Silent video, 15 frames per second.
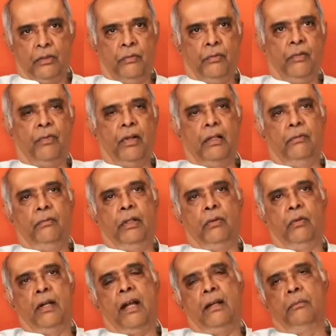So we felt we
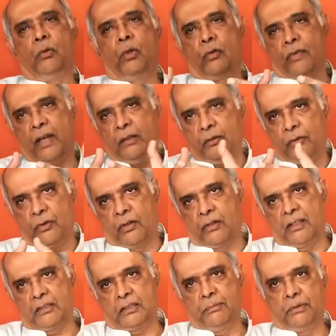could add more value to our
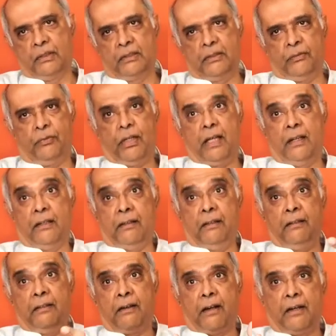customers if we had an
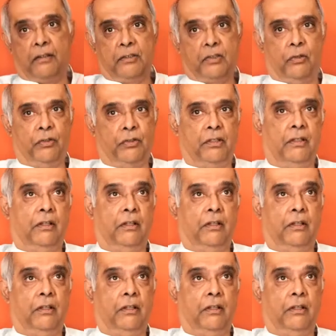integrated solution.